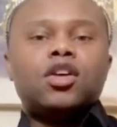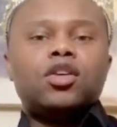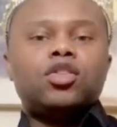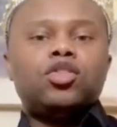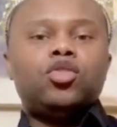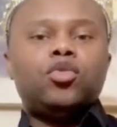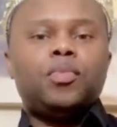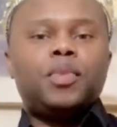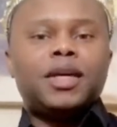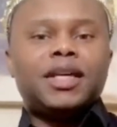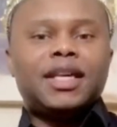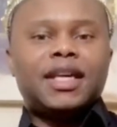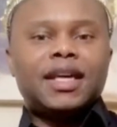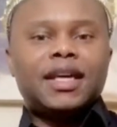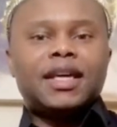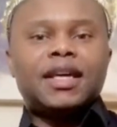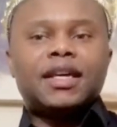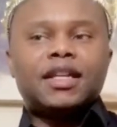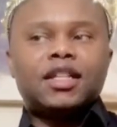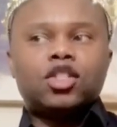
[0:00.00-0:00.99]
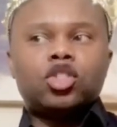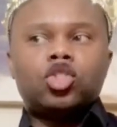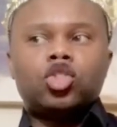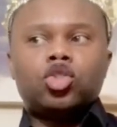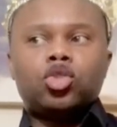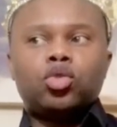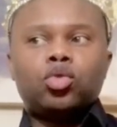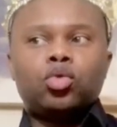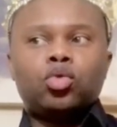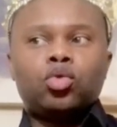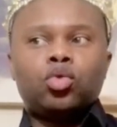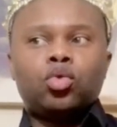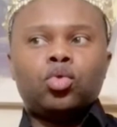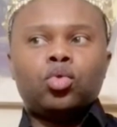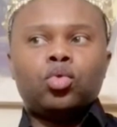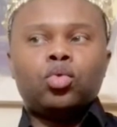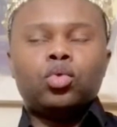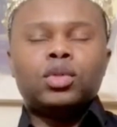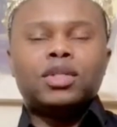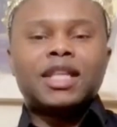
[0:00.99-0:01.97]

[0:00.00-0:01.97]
you begin to